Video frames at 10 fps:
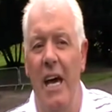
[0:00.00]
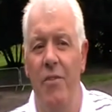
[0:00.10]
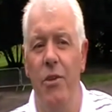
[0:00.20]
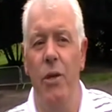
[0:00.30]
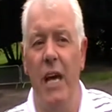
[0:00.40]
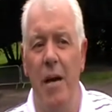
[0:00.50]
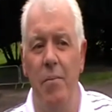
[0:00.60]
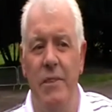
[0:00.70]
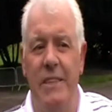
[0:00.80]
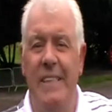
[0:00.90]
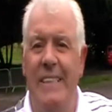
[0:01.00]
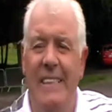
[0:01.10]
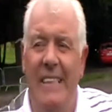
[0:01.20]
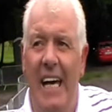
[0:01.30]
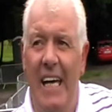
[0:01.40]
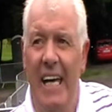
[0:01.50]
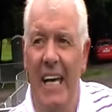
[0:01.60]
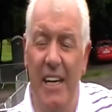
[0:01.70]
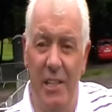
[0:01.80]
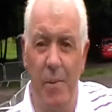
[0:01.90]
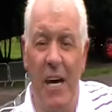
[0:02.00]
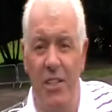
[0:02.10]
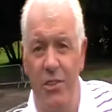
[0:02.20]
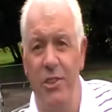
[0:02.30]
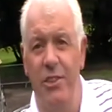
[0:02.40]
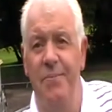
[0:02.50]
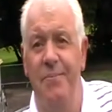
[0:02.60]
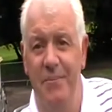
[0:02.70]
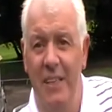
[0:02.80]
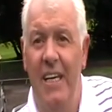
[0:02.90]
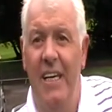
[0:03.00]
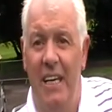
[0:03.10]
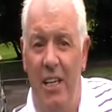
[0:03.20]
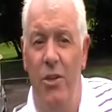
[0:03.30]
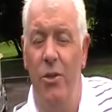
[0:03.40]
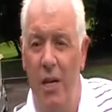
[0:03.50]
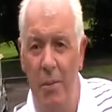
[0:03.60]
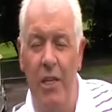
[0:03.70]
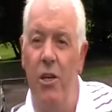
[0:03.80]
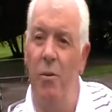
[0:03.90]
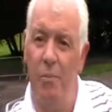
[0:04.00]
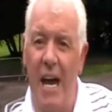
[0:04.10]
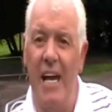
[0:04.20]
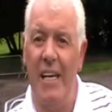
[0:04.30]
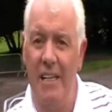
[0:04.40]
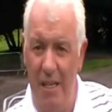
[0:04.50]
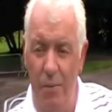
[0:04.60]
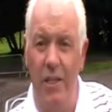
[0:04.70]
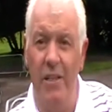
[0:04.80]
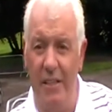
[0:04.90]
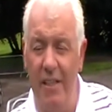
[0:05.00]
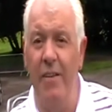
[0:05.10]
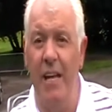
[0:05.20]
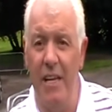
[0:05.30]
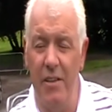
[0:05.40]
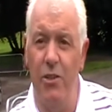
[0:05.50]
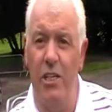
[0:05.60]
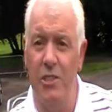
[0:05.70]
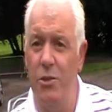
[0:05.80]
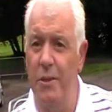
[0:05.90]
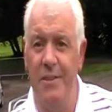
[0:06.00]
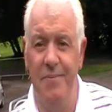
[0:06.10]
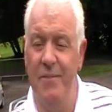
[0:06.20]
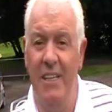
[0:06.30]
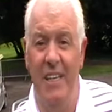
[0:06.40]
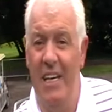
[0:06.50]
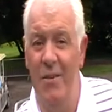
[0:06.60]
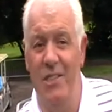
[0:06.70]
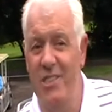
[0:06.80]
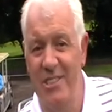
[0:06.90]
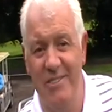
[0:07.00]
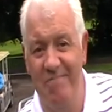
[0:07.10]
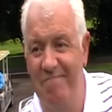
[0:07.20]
After what happened uh, at the Masters, you yeah. know, I mean, to come back and win uh, the U.S. Open, that was